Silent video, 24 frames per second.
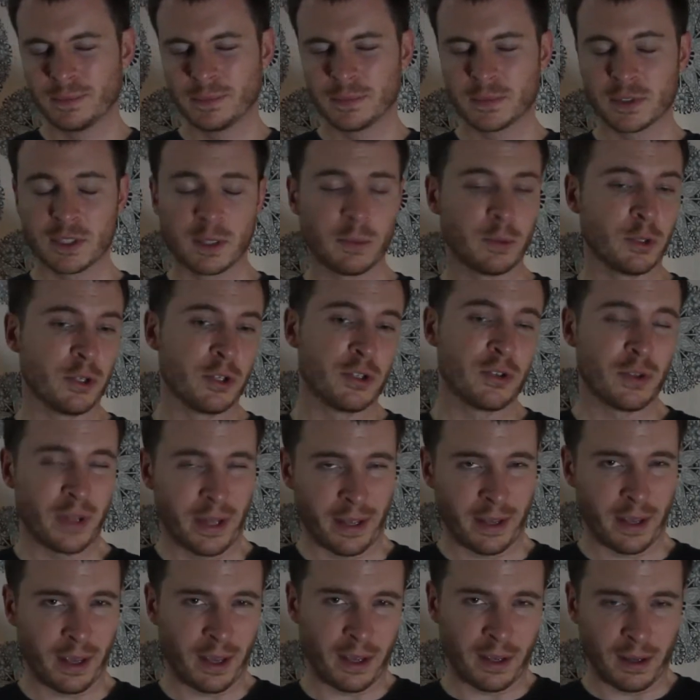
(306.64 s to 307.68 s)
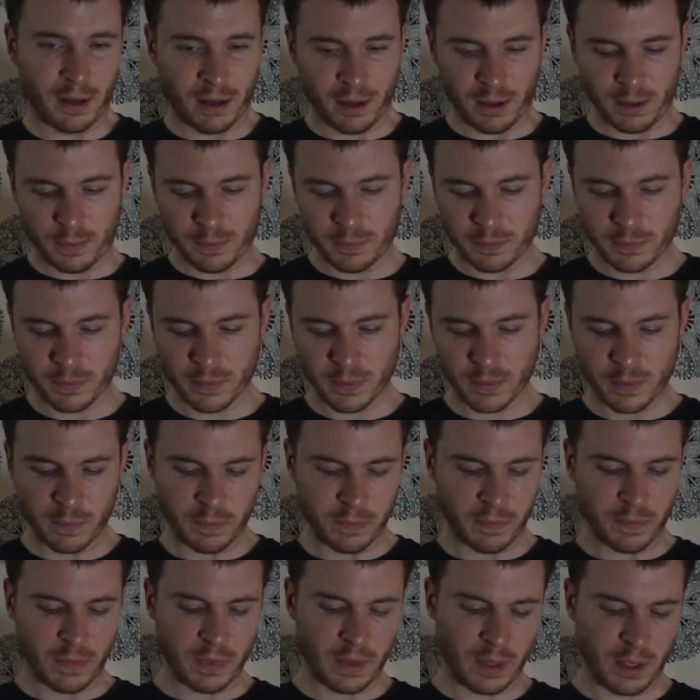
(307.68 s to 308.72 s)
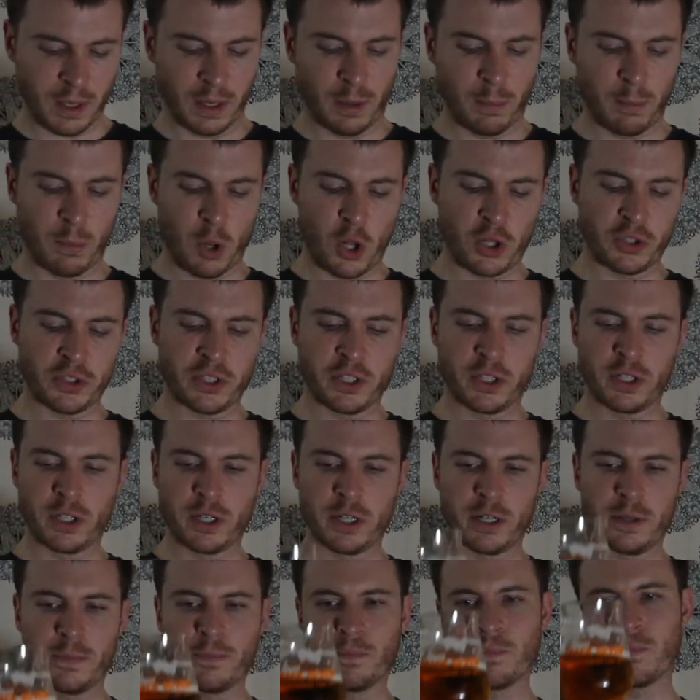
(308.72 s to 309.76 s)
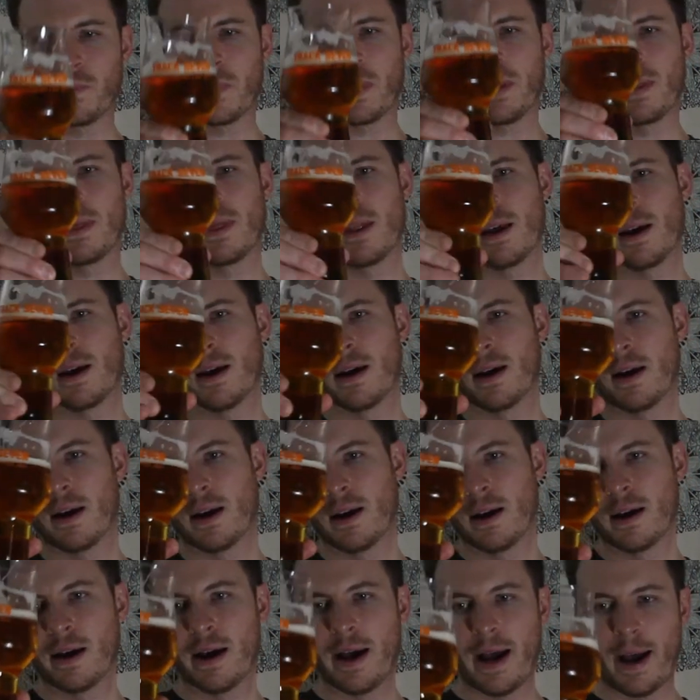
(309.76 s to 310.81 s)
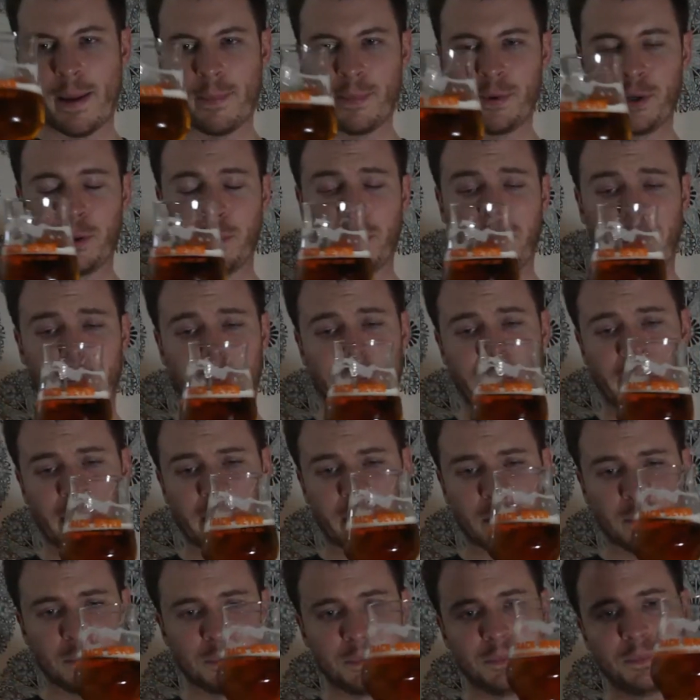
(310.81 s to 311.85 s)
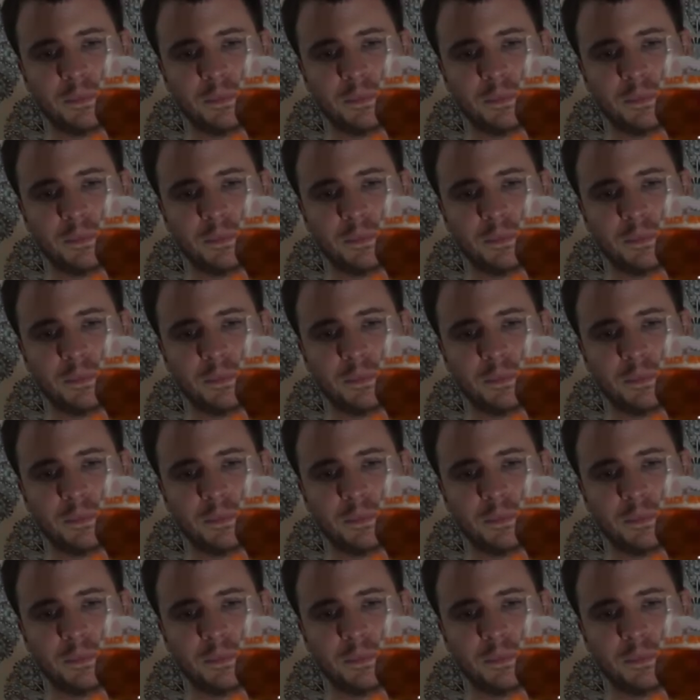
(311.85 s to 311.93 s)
similar to like a kind of maltier, hoppier pale ale,